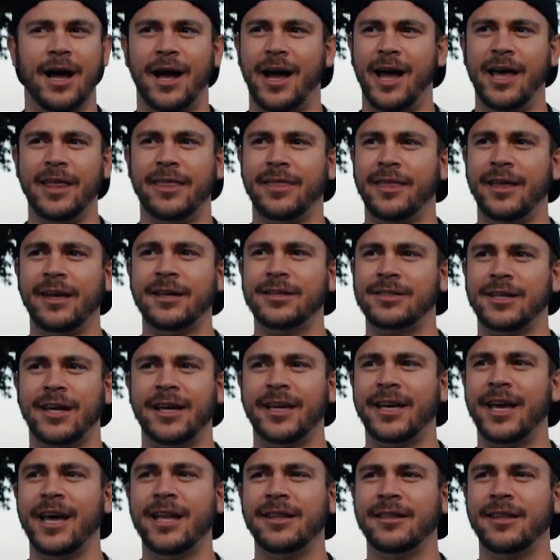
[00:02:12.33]
I think so. I
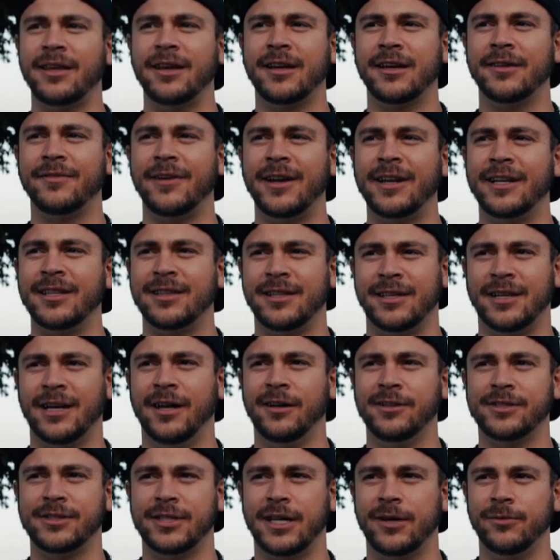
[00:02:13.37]
can't think of anything
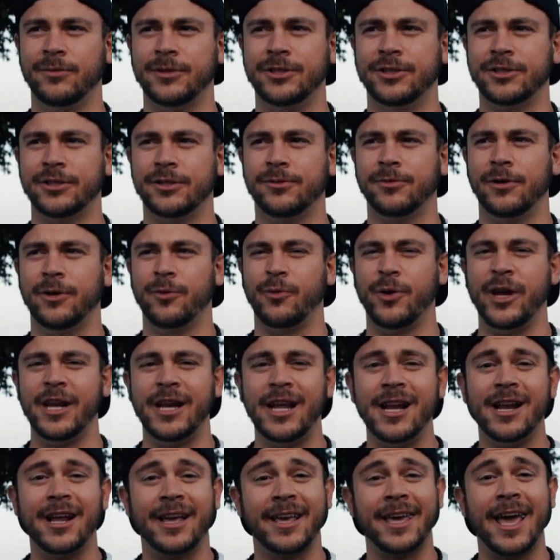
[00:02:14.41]
else that we should really, we
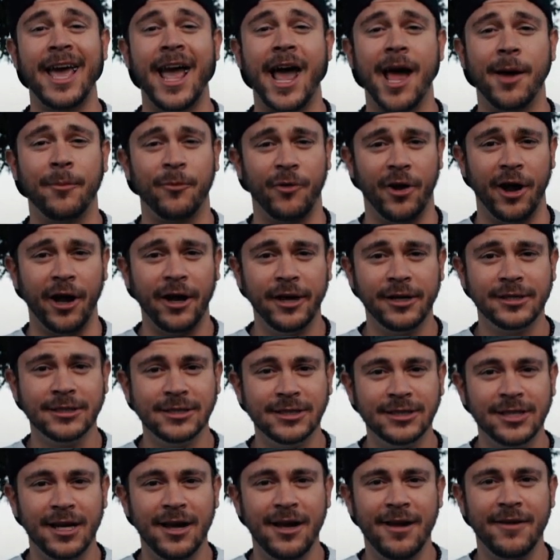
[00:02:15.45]
need a camera
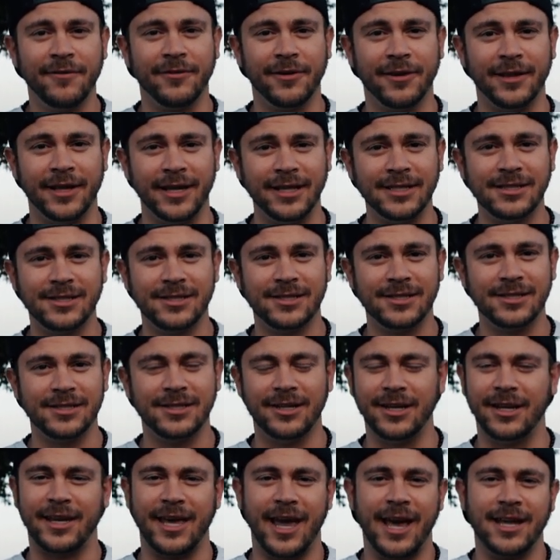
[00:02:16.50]
for this.
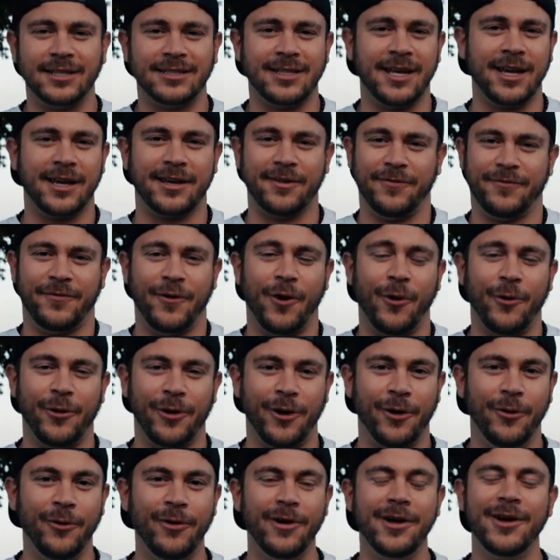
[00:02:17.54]
You can't take a
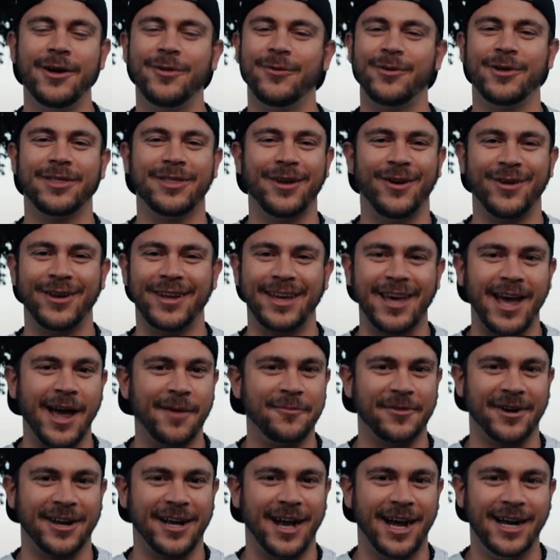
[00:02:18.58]
photo without a
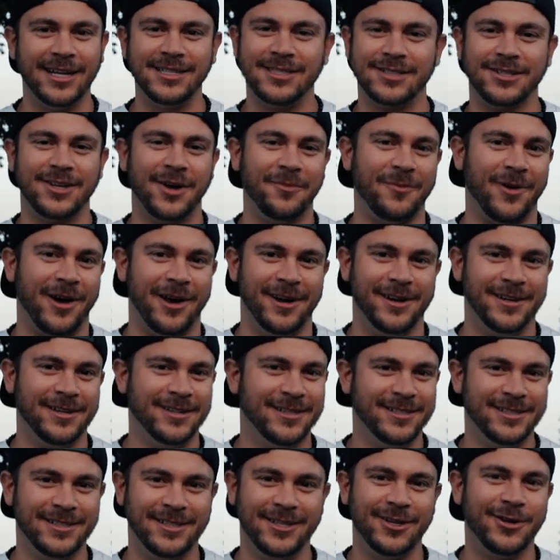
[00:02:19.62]
camera, guys. Come on,
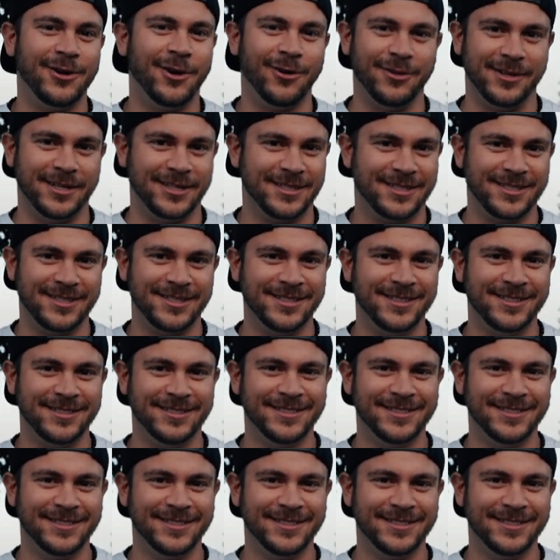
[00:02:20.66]
you know this.